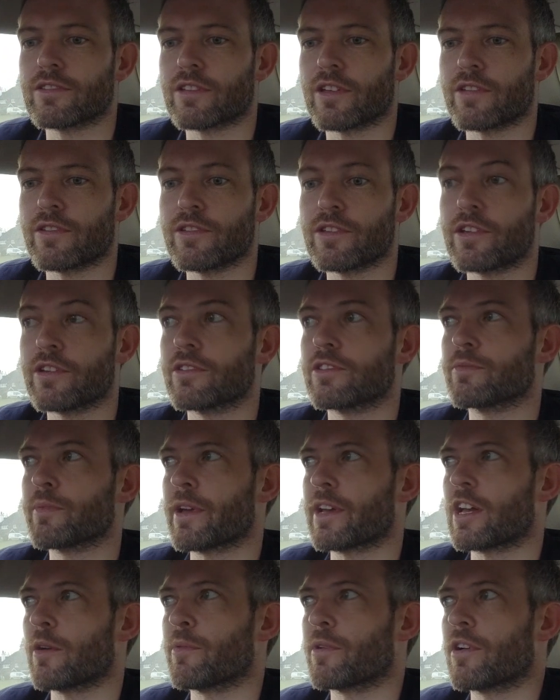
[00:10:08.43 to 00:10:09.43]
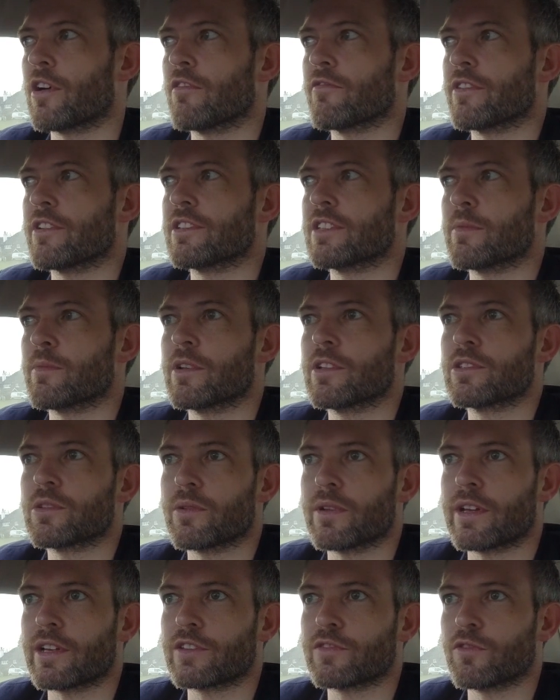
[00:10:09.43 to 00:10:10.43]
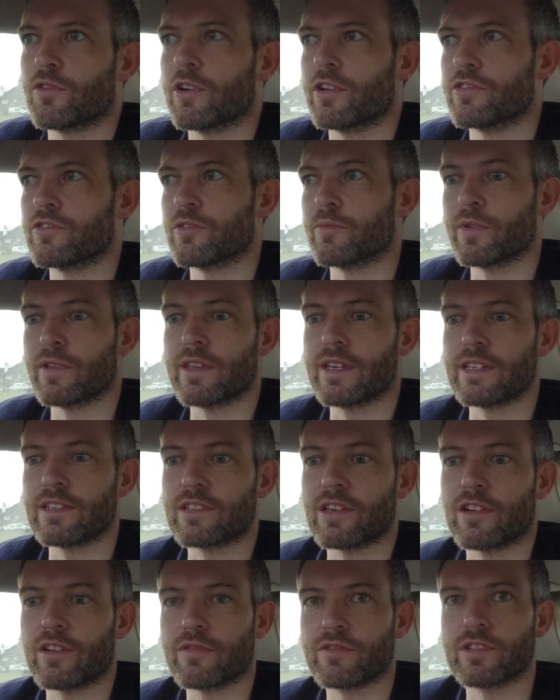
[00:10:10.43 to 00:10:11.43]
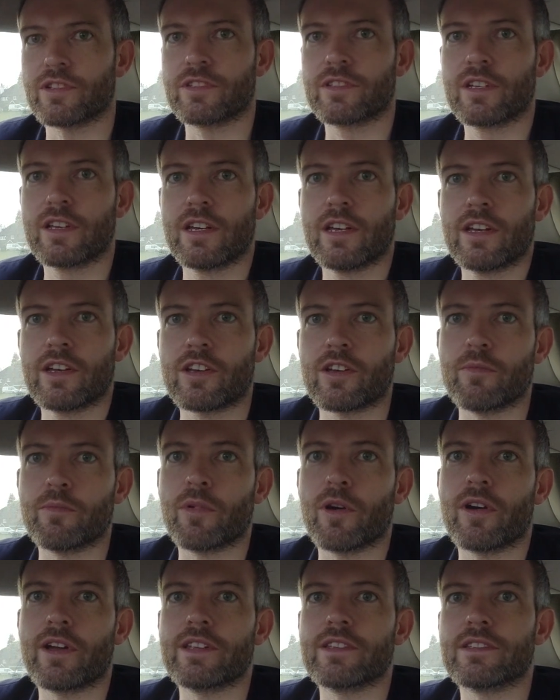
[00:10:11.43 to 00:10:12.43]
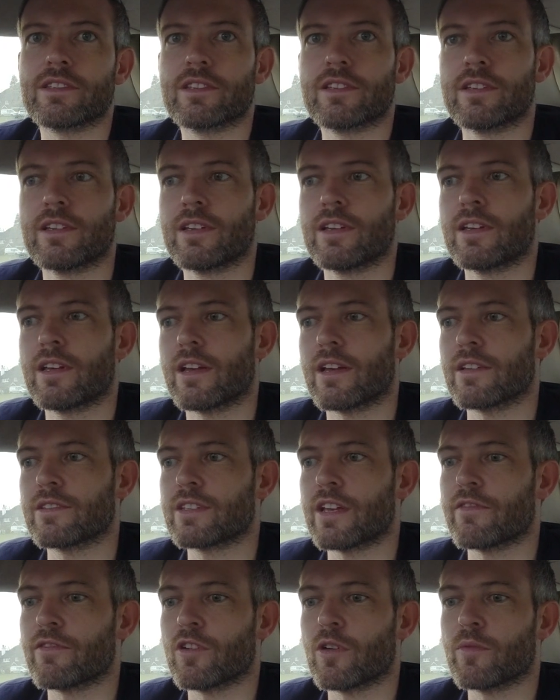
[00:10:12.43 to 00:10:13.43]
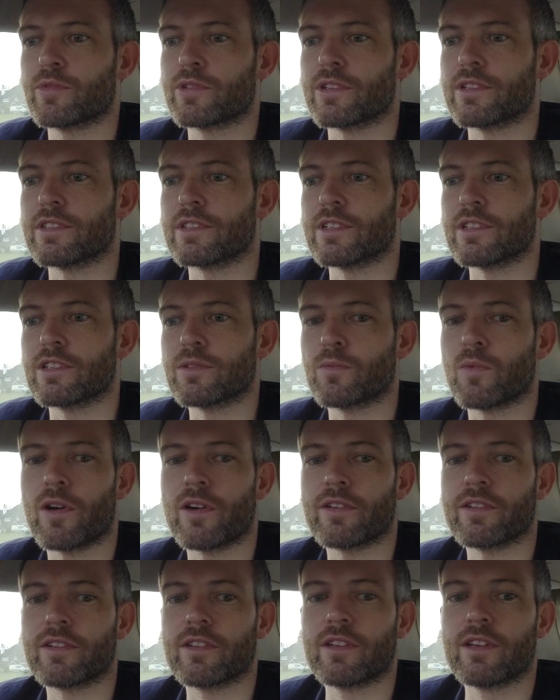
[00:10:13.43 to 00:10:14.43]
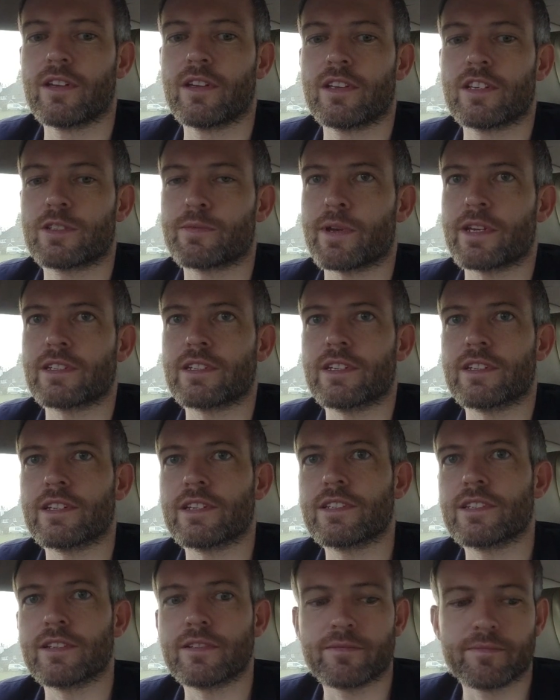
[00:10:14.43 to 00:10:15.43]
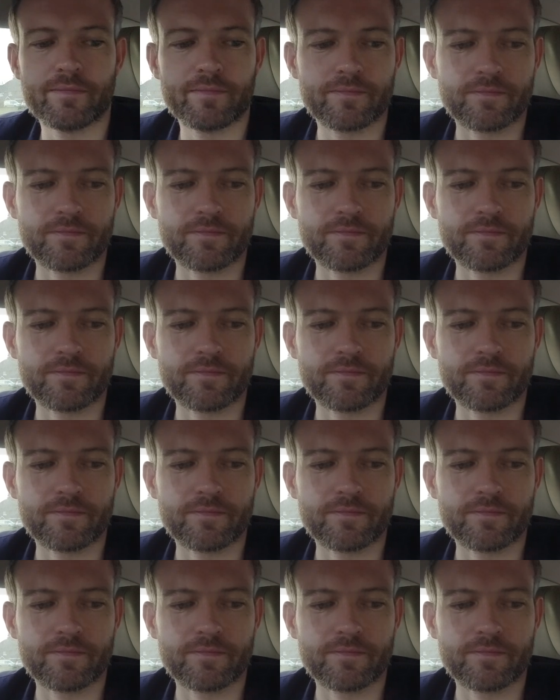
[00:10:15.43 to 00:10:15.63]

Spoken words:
So you could spec up a car very similar to an X400, but these kind of just combined several options into one special edition.